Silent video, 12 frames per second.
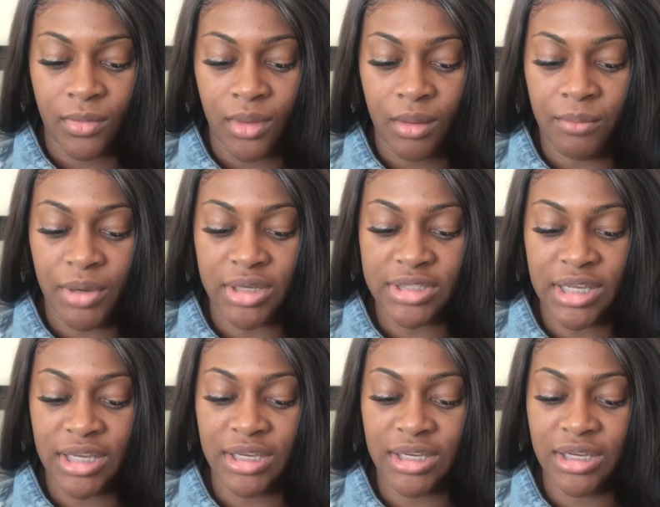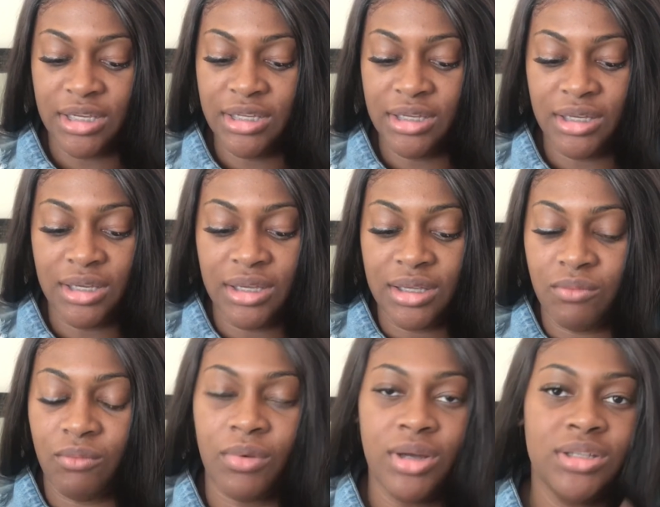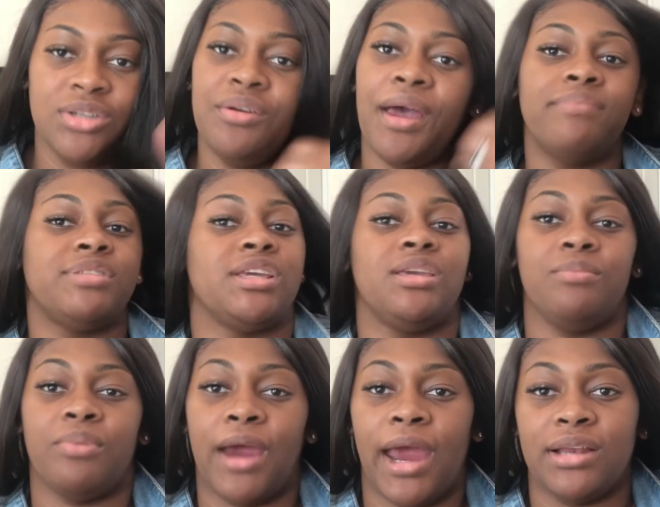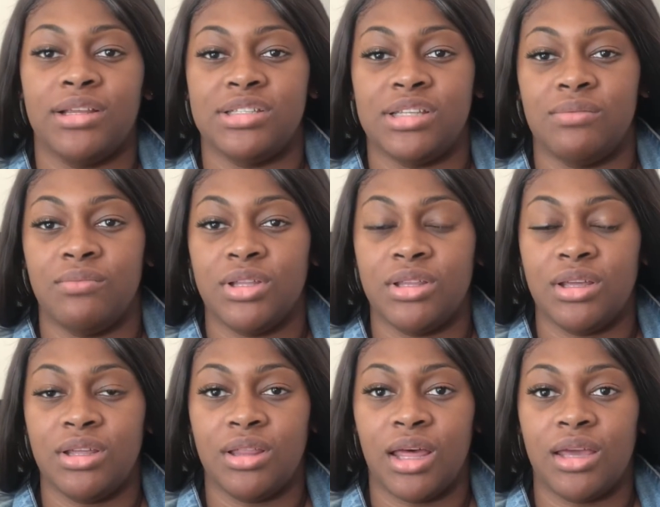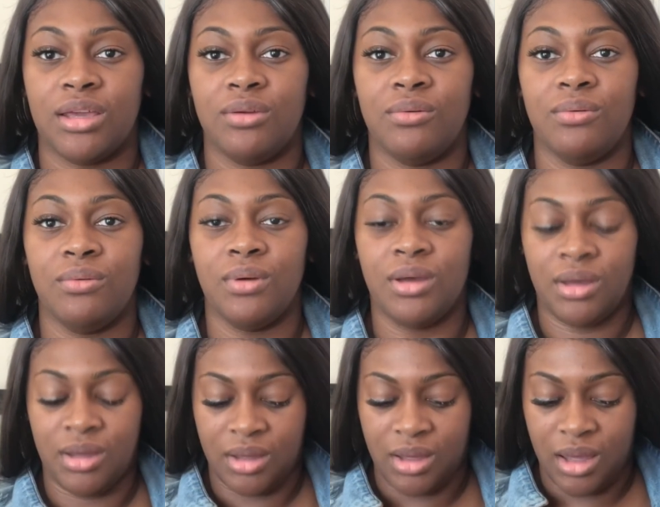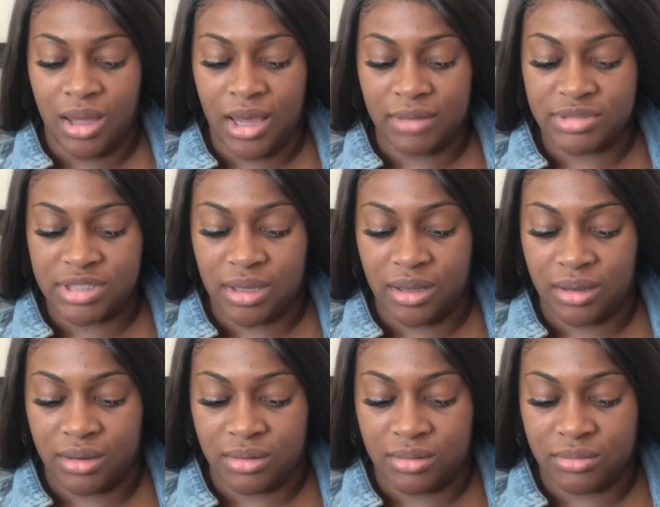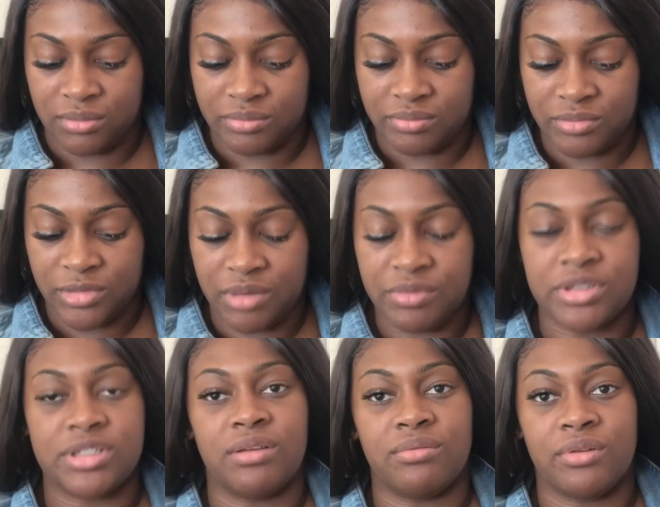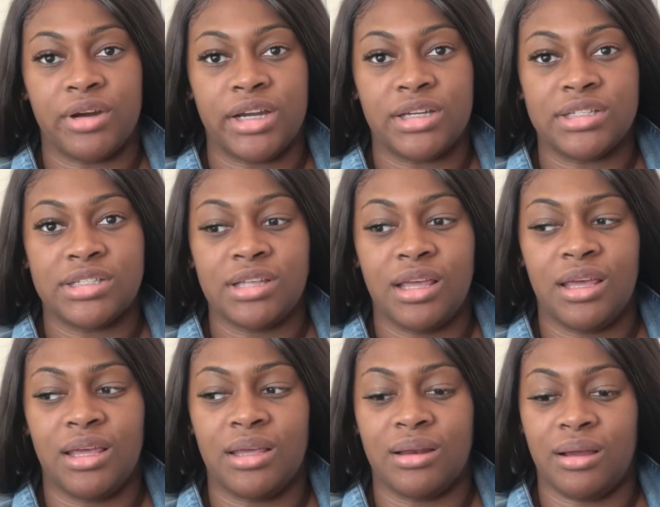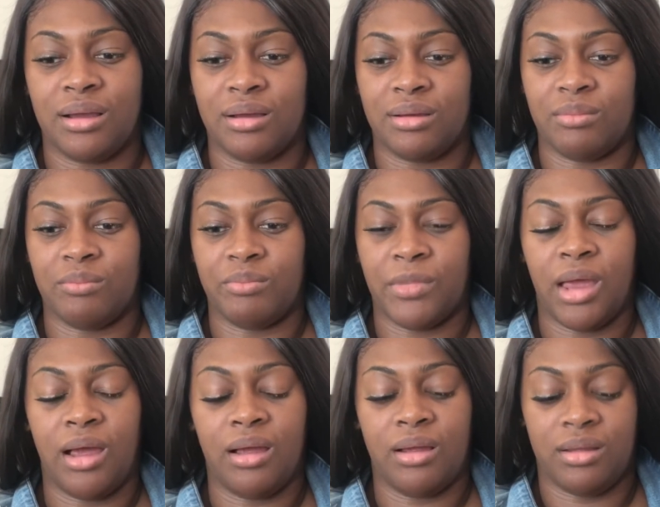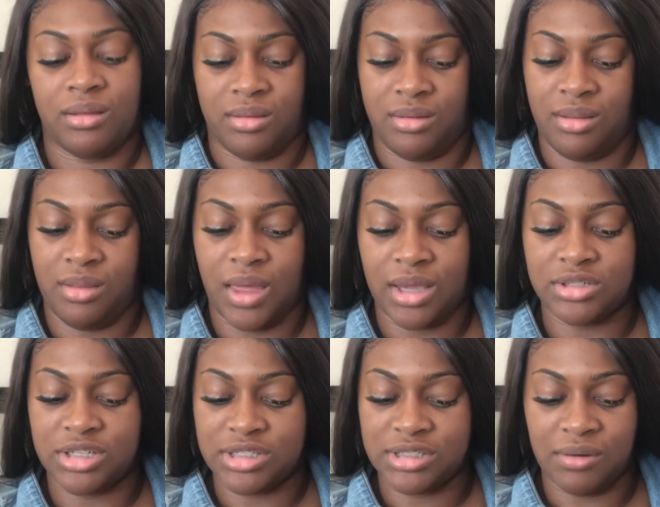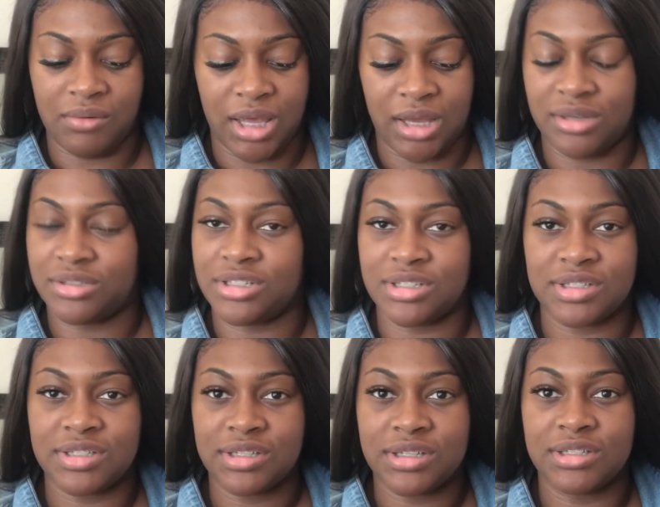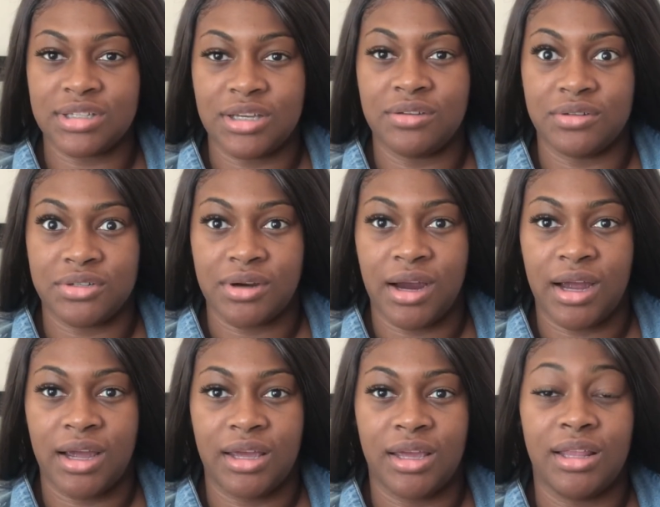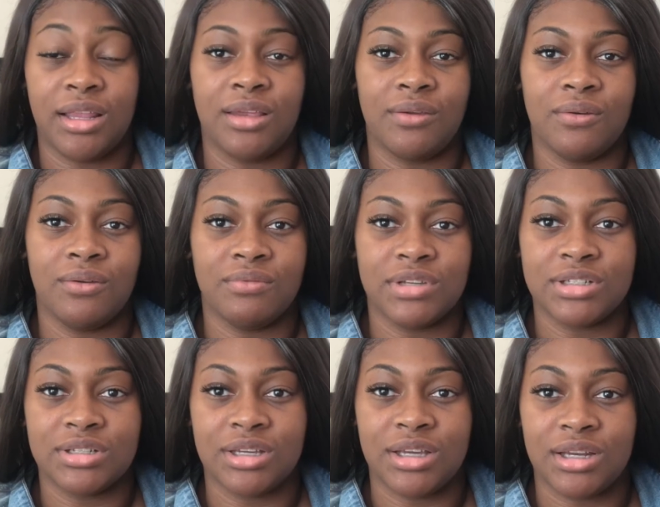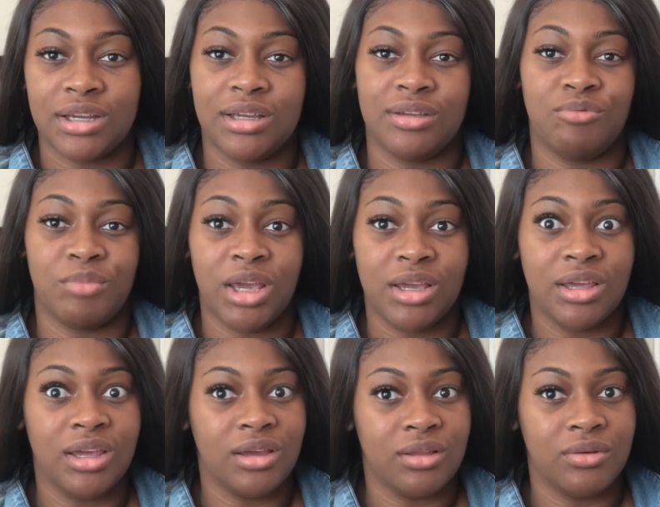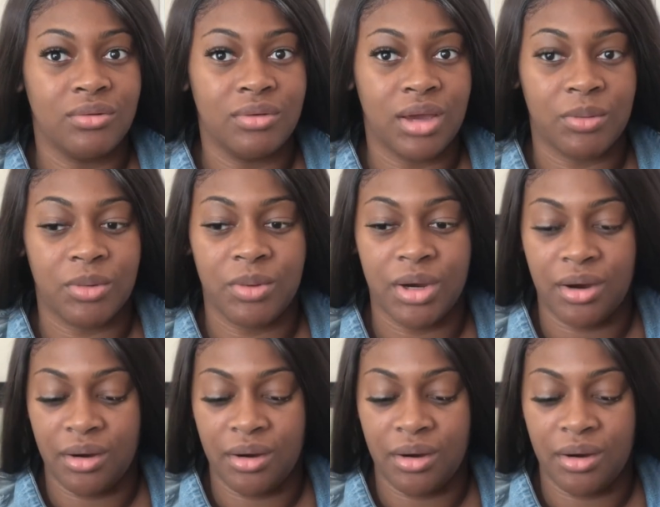because like you have to keep practicing with it. Like you have to give yourself grace, and like just go ahead and just continue to try, and then you'll eventually get it. You may get glue everywhere,